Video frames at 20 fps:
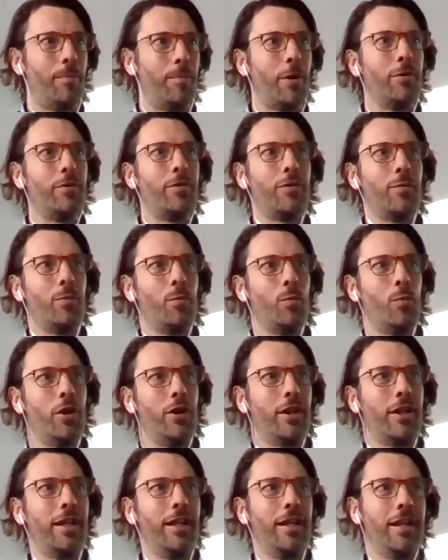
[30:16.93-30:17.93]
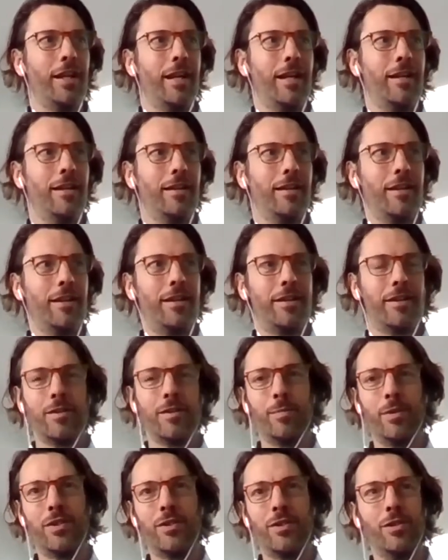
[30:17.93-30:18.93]
both working in
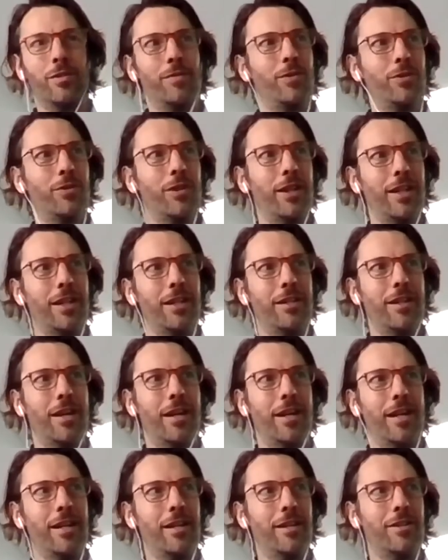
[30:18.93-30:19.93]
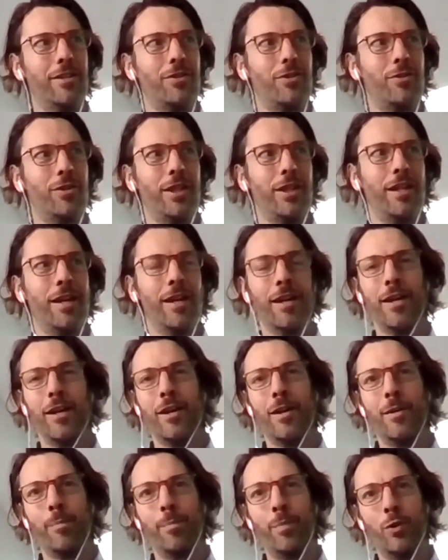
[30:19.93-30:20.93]
Ghana's Ministry of Trade and Industry,
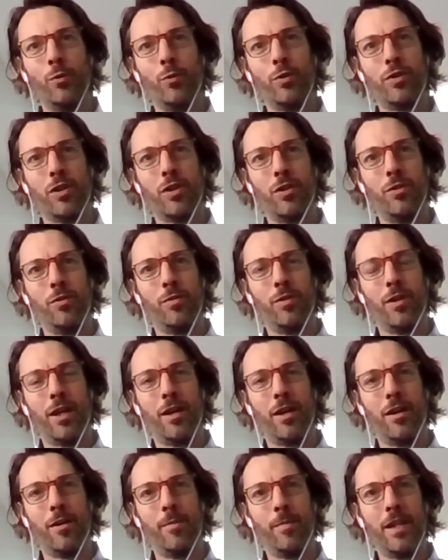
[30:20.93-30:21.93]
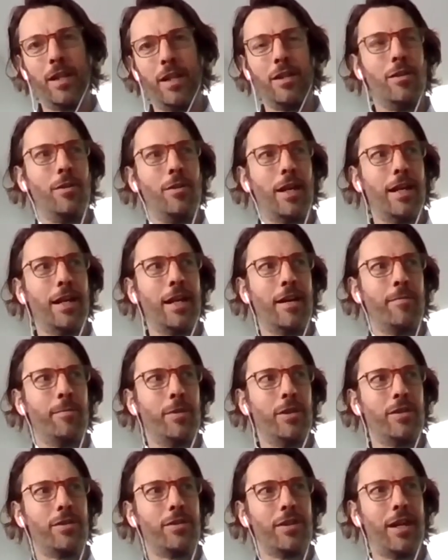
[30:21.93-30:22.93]
but also in the UK
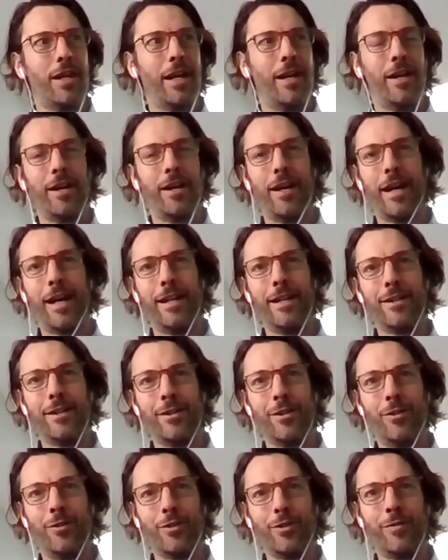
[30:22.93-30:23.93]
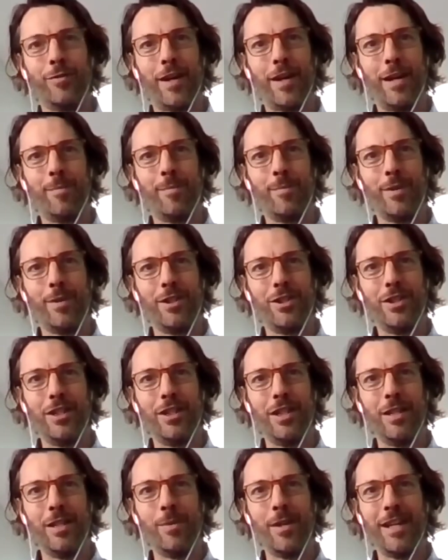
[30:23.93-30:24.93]
government and Oxfam
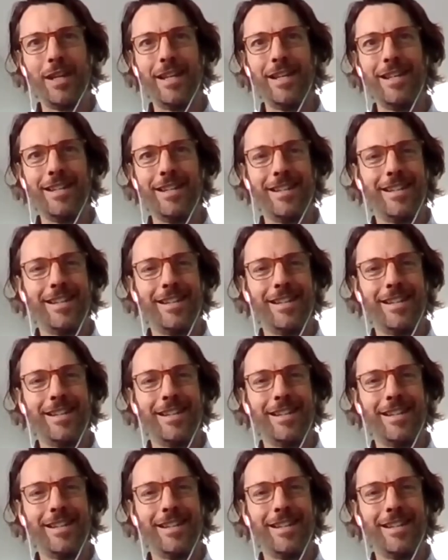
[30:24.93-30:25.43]
GB.